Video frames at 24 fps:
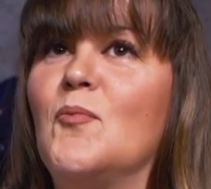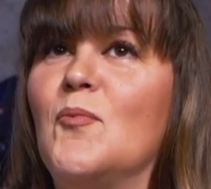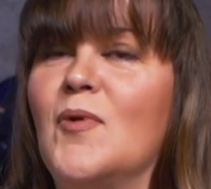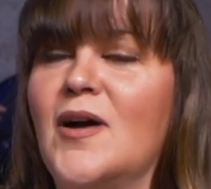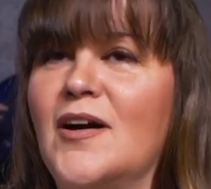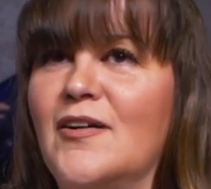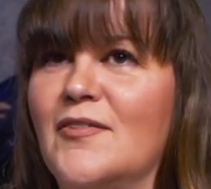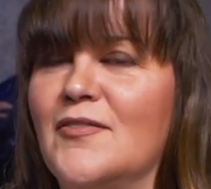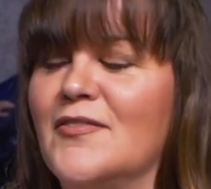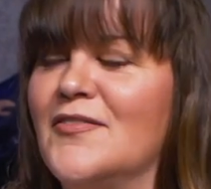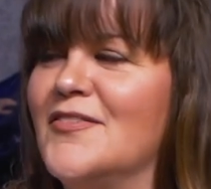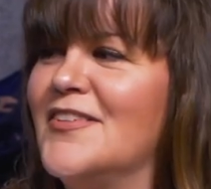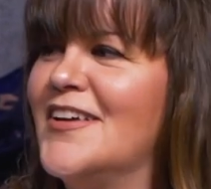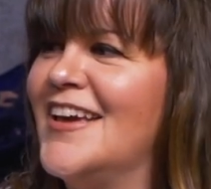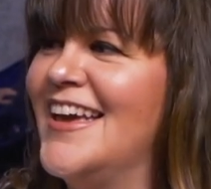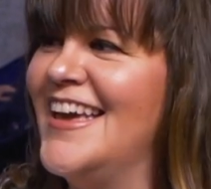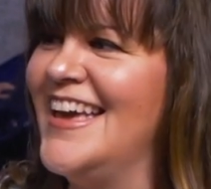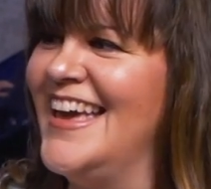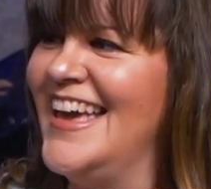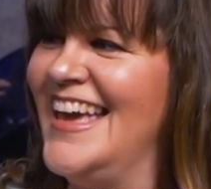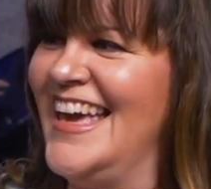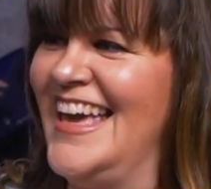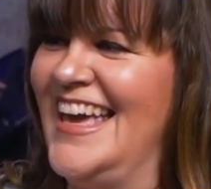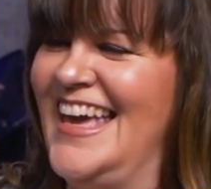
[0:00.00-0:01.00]
Wow.
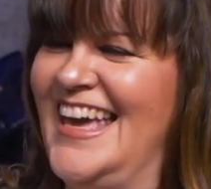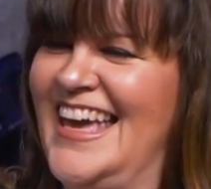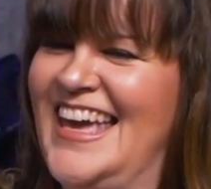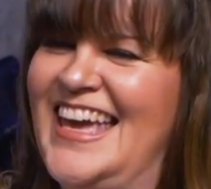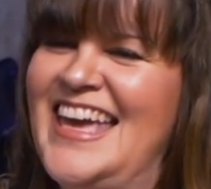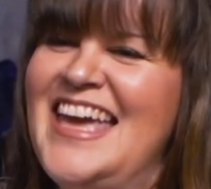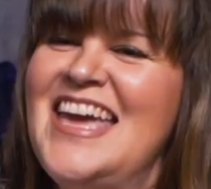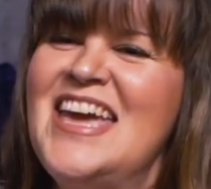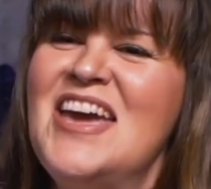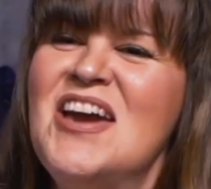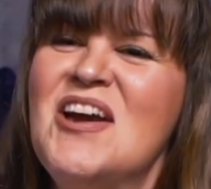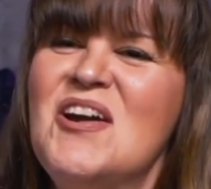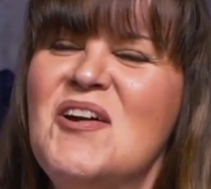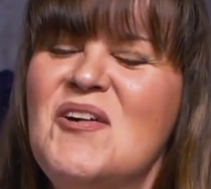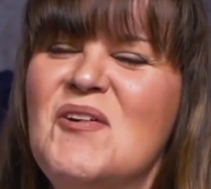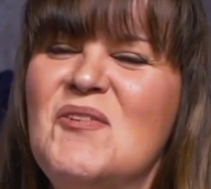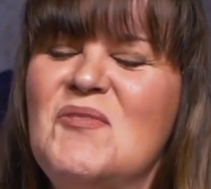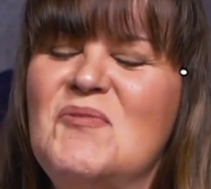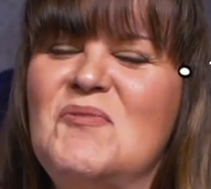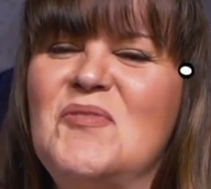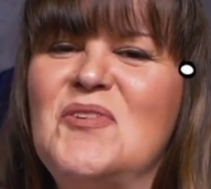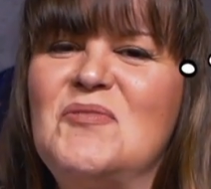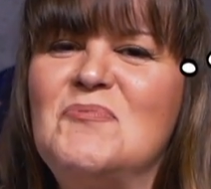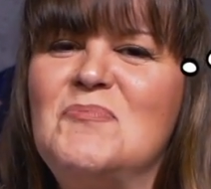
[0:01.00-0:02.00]

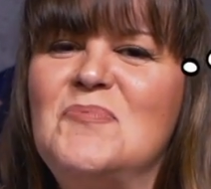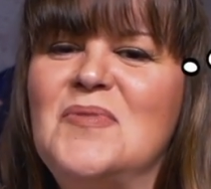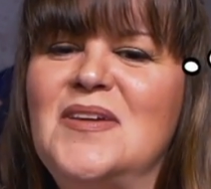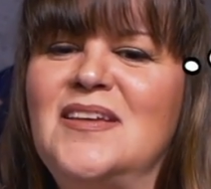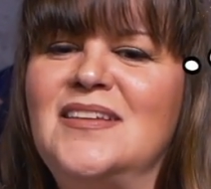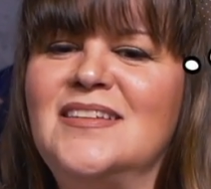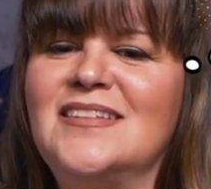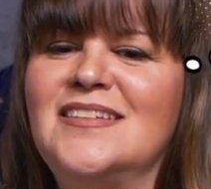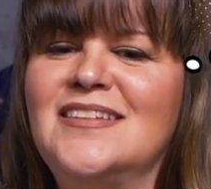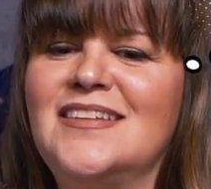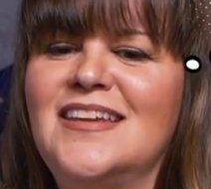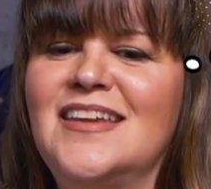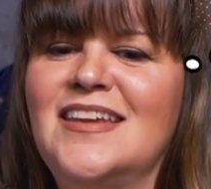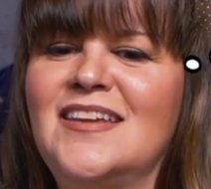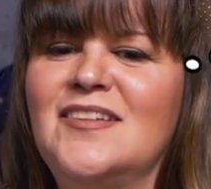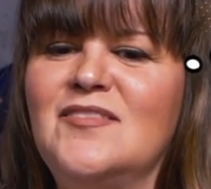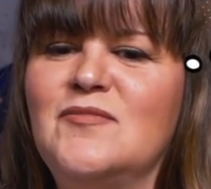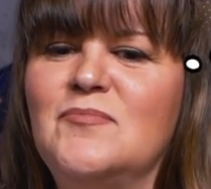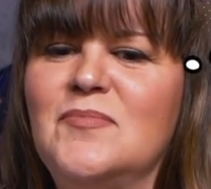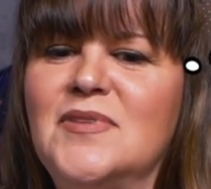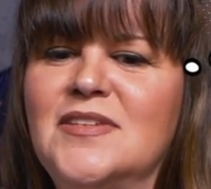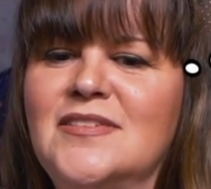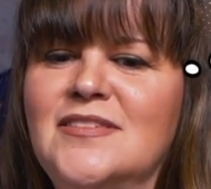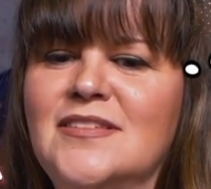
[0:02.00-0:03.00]
We've been
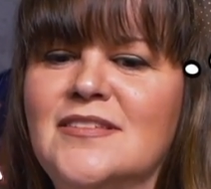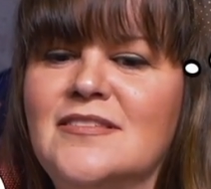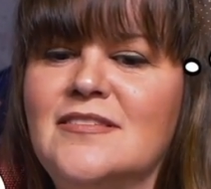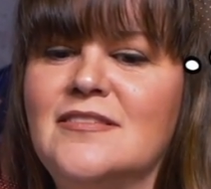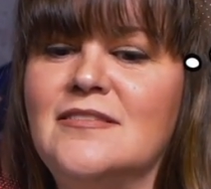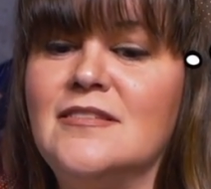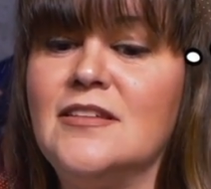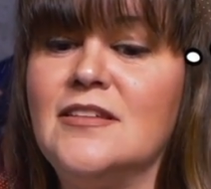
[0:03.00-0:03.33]
in business,